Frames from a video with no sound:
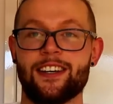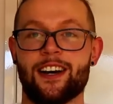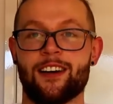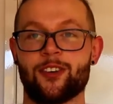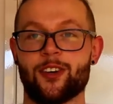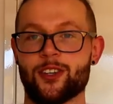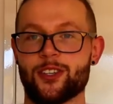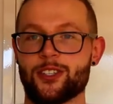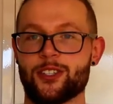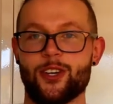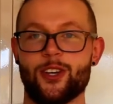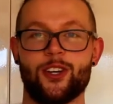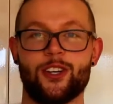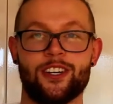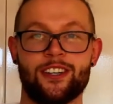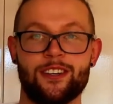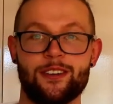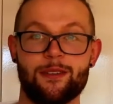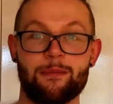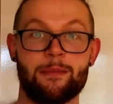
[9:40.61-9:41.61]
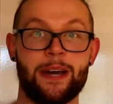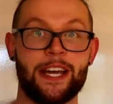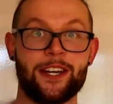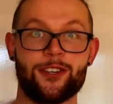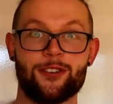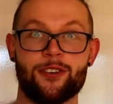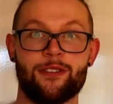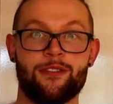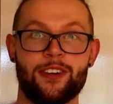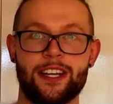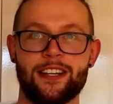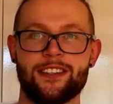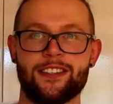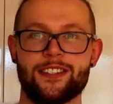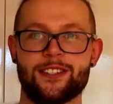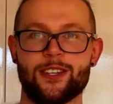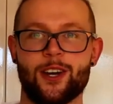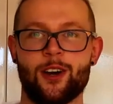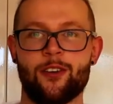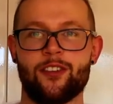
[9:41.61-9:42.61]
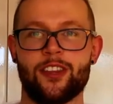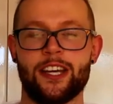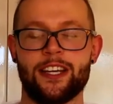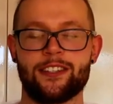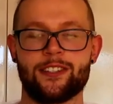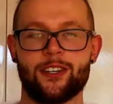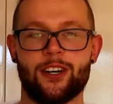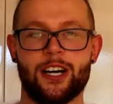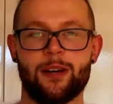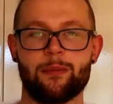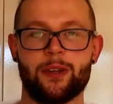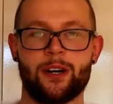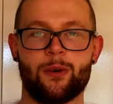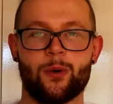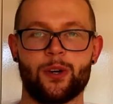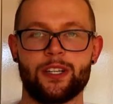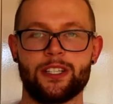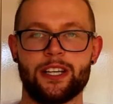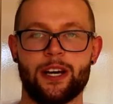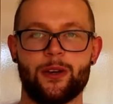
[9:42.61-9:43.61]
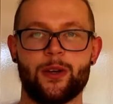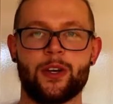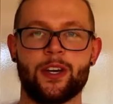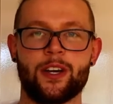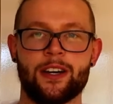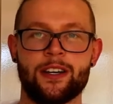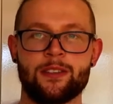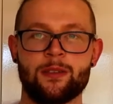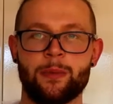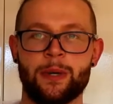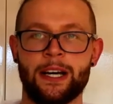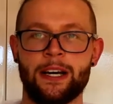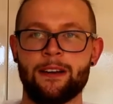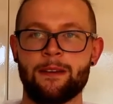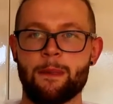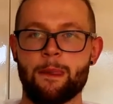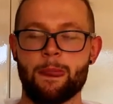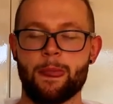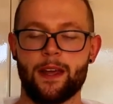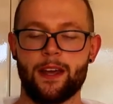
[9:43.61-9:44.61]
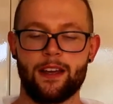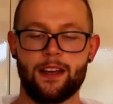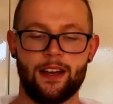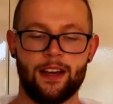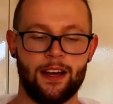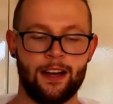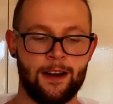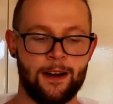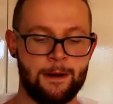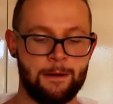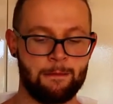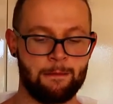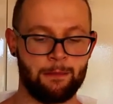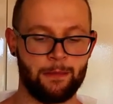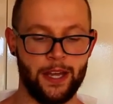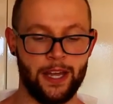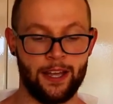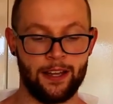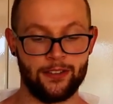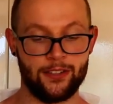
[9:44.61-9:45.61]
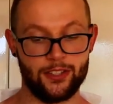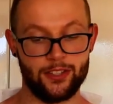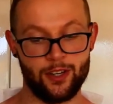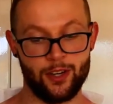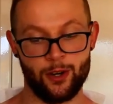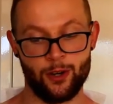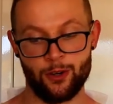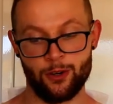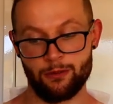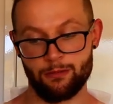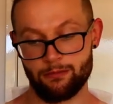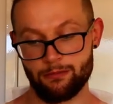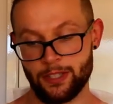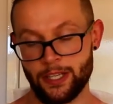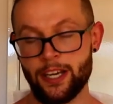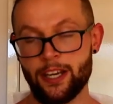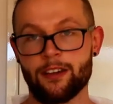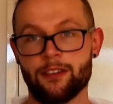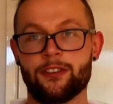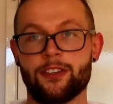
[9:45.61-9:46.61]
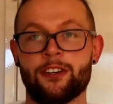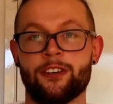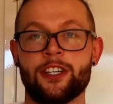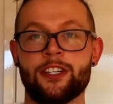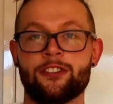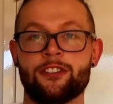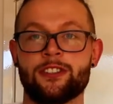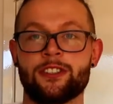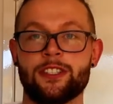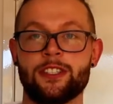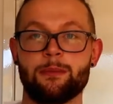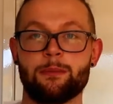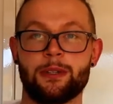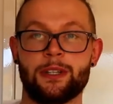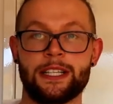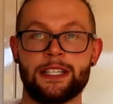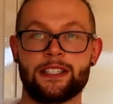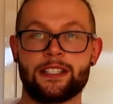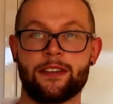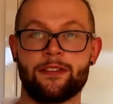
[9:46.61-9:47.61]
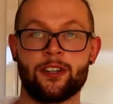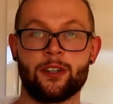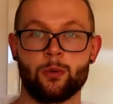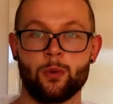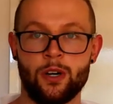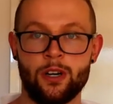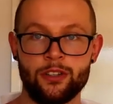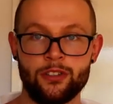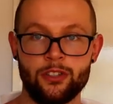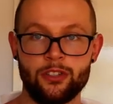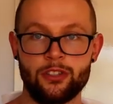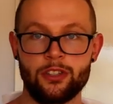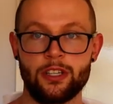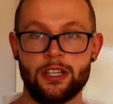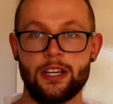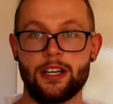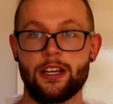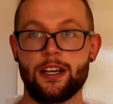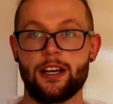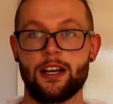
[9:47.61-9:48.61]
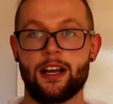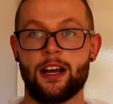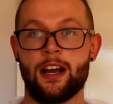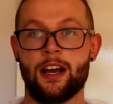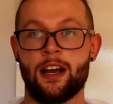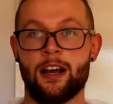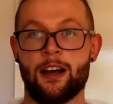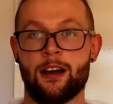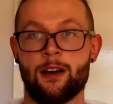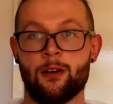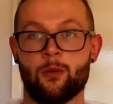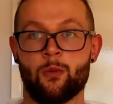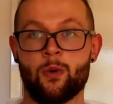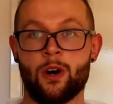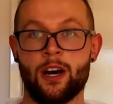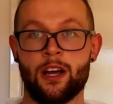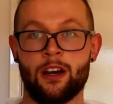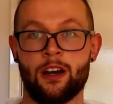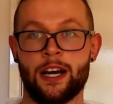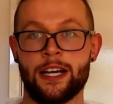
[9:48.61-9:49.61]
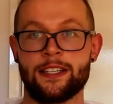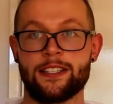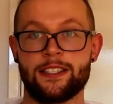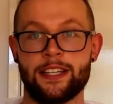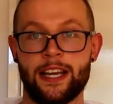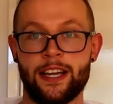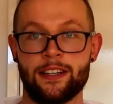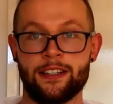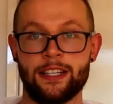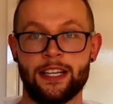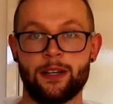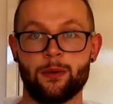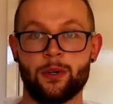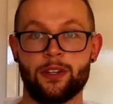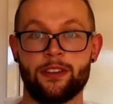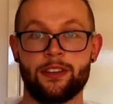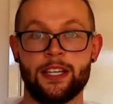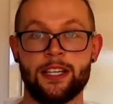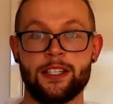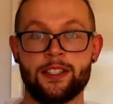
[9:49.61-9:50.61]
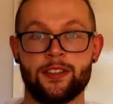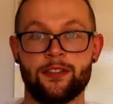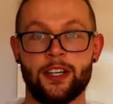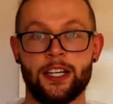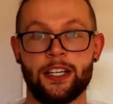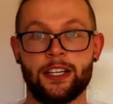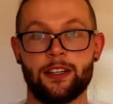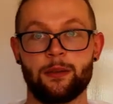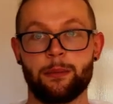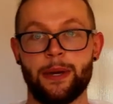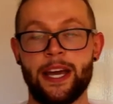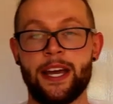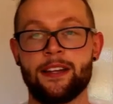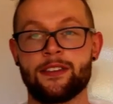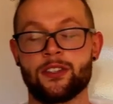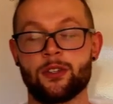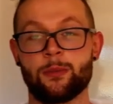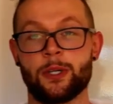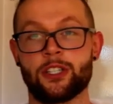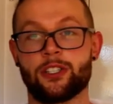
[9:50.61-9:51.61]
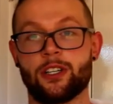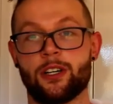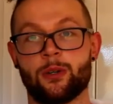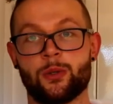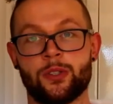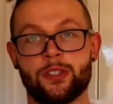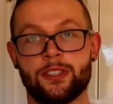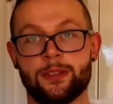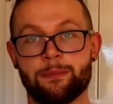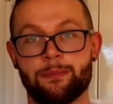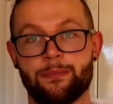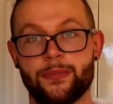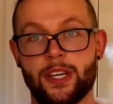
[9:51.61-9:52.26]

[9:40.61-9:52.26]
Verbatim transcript: I've got certain major events over that time that I want to tell you guys about. Um, and so, yeah, if you're interested, please give it a watch uh, while I stand here with these fucking pads on my shoulders.